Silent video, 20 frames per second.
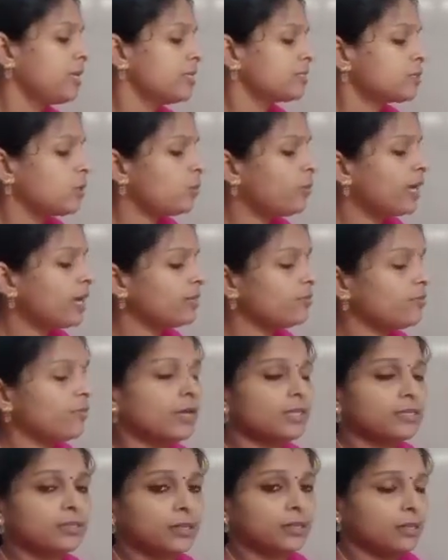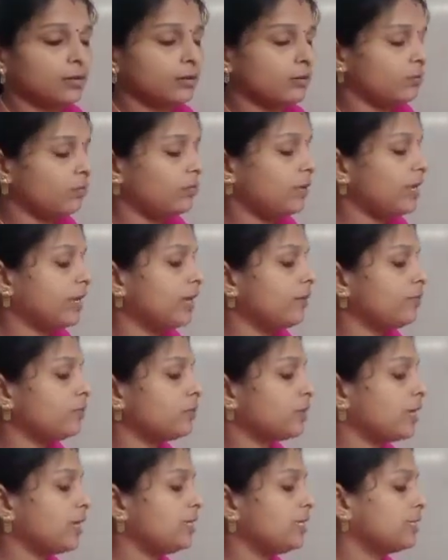So what we have to
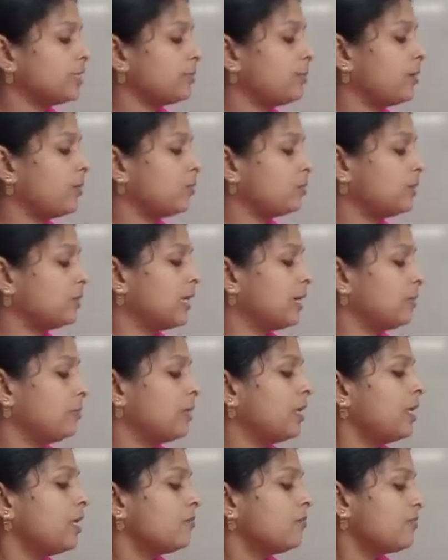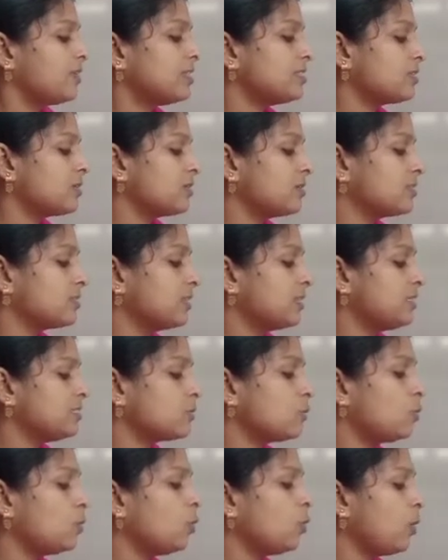write about them? First question is
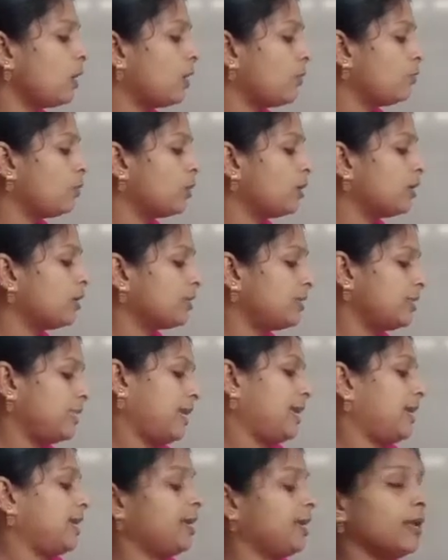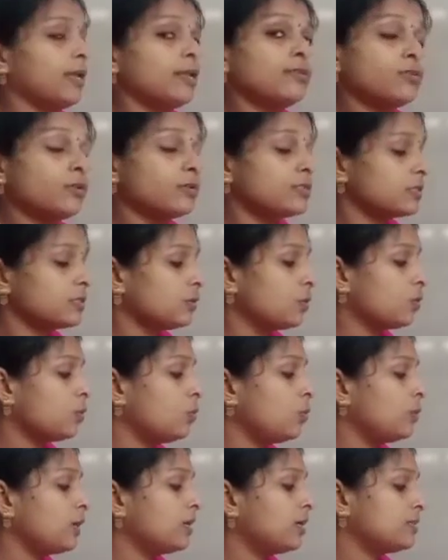who were they? So
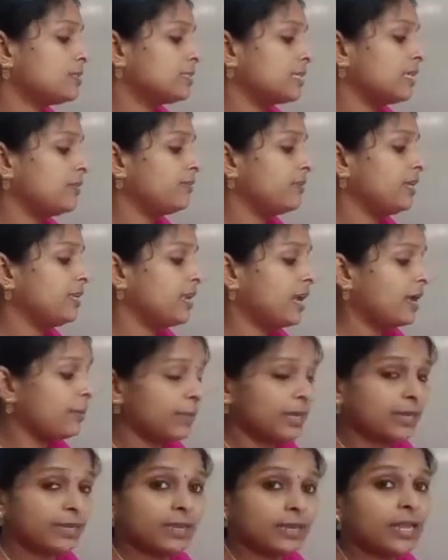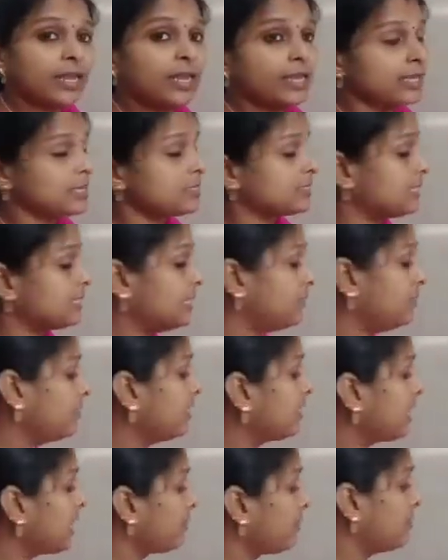who were C.V. Raman? Yes,
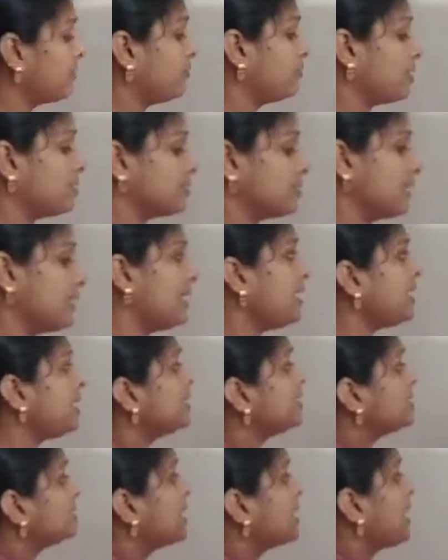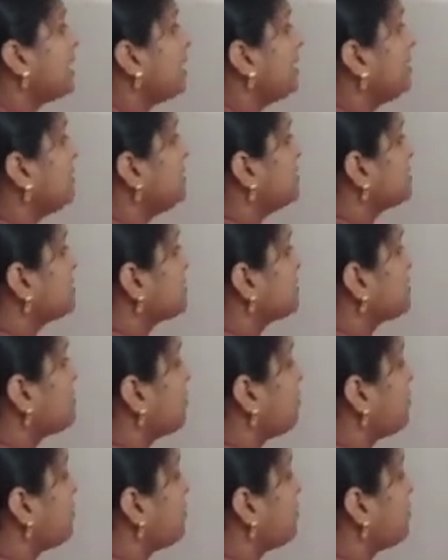C.V. Raman was a scientist. So